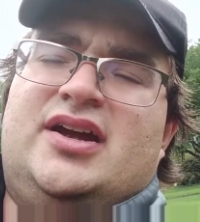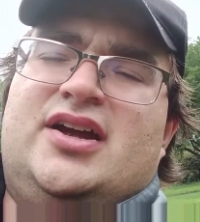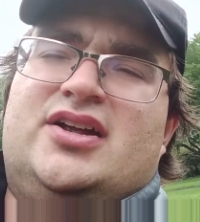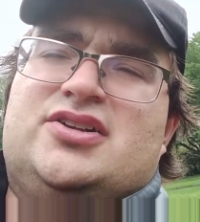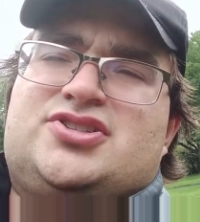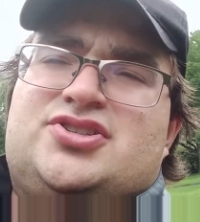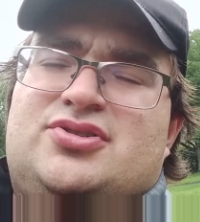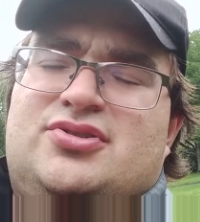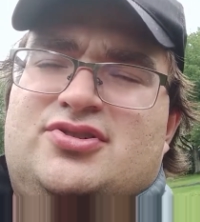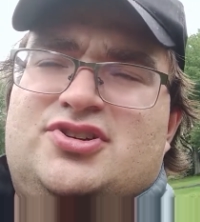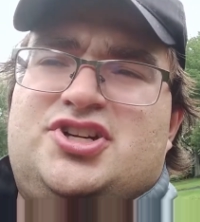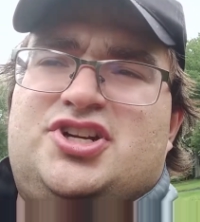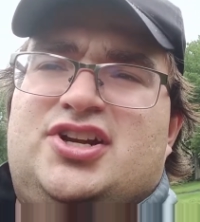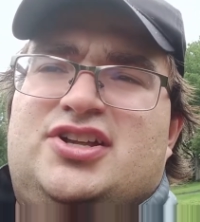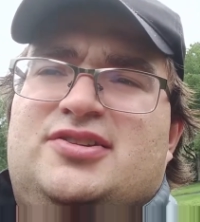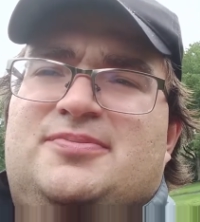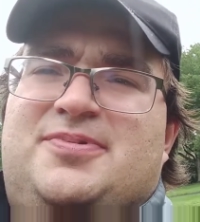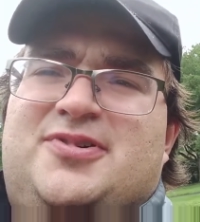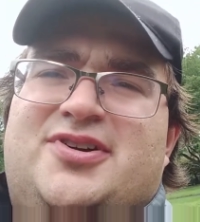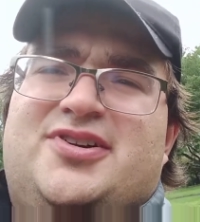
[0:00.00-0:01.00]
searching
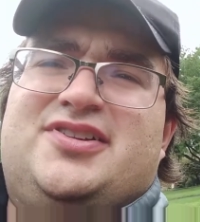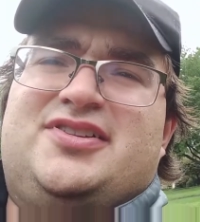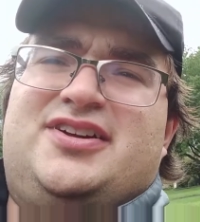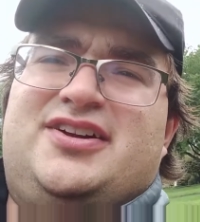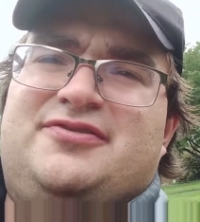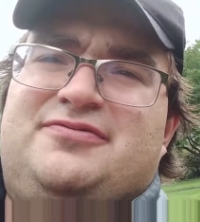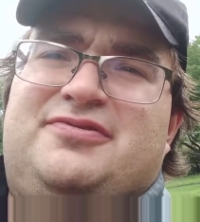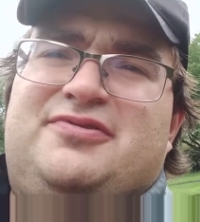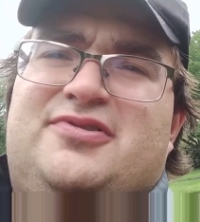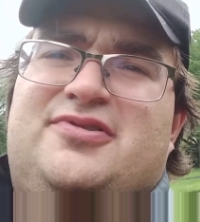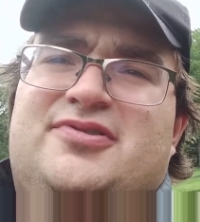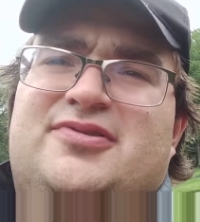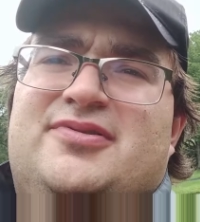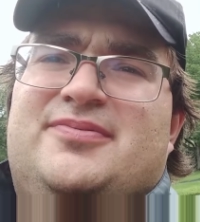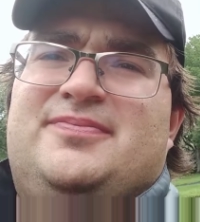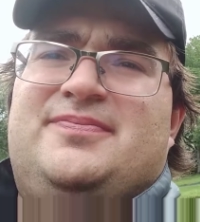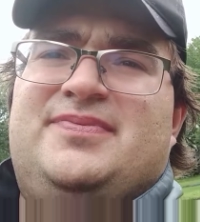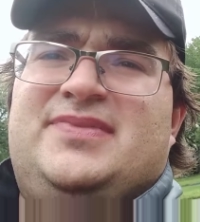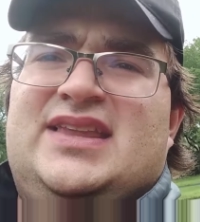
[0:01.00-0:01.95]
the parking lot for